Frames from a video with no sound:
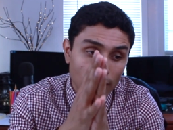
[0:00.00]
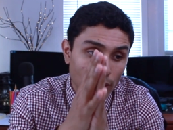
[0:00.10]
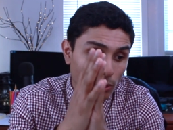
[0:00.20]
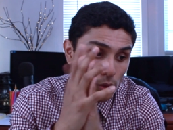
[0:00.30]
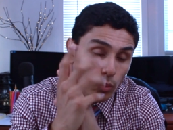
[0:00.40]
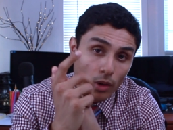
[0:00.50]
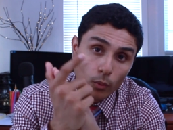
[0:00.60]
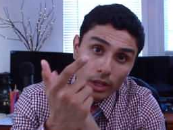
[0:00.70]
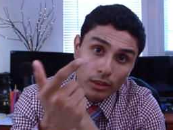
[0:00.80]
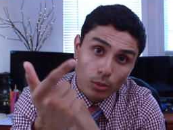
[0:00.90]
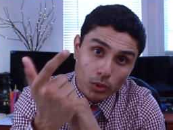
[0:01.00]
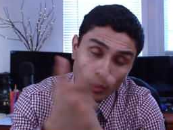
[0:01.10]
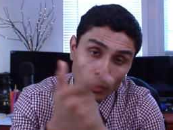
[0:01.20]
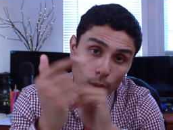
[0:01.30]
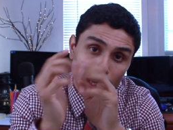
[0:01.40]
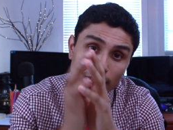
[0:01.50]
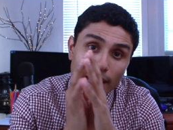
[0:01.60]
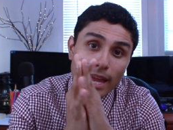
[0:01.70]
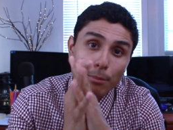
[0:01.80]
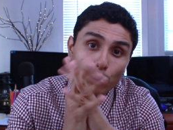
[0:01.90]
There was one week, there was one week in
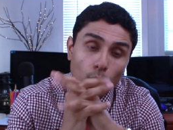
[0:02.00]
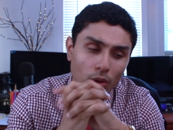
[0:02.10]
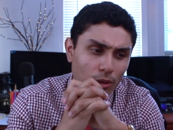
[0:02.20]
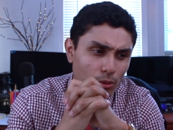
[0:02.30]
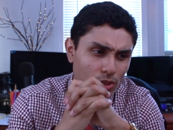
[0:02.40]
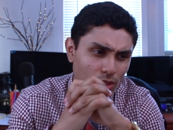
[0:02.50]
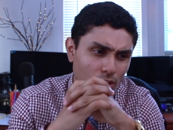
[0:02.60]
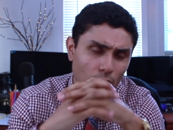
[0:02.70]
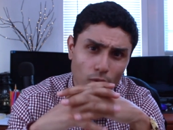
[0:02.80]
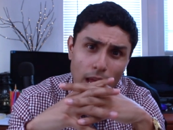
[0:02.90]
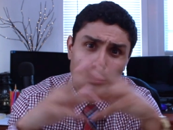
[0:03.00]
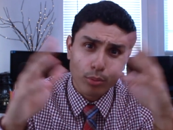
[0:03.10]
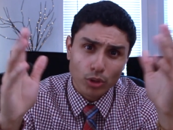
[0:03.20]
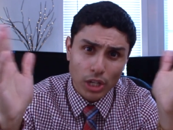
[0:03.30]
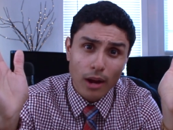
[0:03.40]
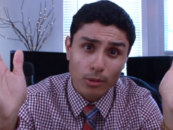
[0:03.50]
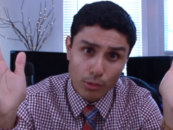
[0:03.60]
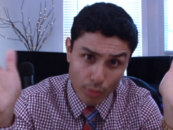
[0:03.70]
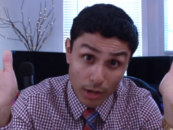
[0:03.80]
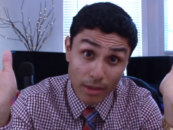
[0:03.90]
April where it was, you know, April
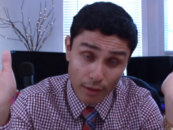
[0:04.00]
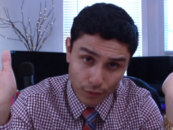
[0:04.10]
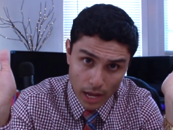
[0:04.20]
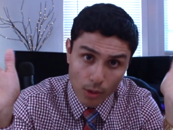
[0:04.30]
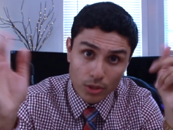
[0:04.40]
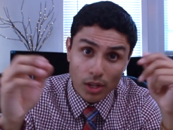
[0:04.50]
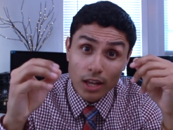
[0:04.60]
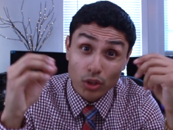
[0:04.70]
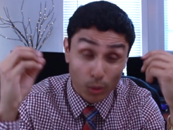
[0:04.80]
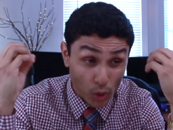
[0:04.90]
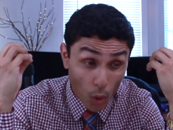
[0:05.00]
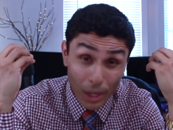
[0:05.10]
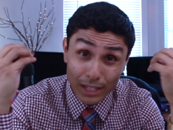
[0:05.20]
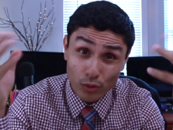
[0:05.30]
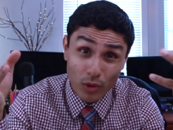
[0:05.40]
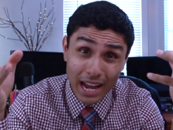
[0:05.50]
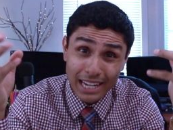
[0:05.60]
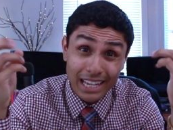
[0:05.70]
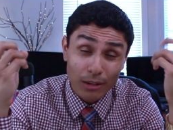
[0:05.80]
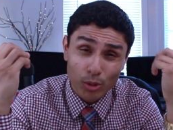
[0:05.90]
showers bring May flowers. So it was always
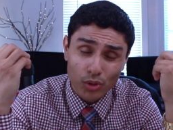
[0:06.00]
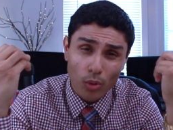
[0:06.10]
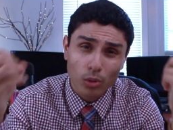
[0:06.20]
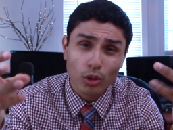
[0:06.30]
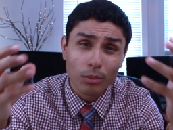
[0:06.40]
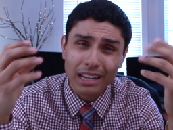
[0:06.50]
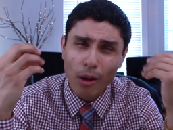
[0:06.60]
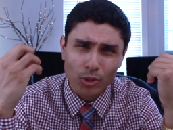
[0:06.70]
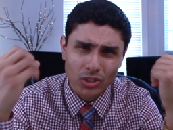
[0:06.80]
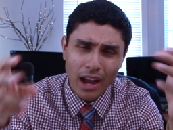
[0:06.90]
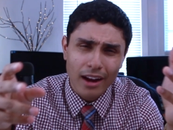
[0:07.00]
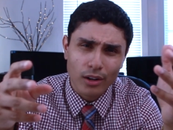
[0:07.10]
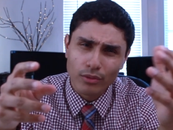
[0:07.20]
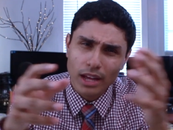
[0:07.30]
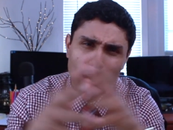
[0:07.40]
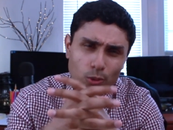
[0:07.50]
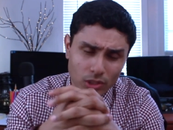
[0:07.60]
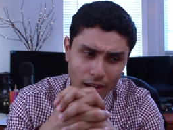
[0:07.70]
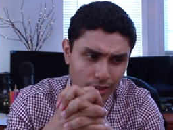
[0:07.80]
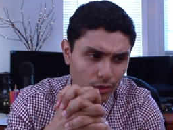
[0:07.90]
raining and it was so gloomy and I was tired of it. I was
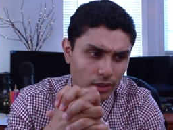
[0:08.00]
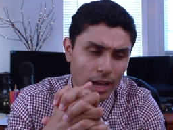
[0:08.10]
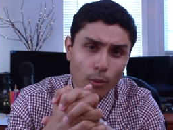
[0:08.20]
tired of it.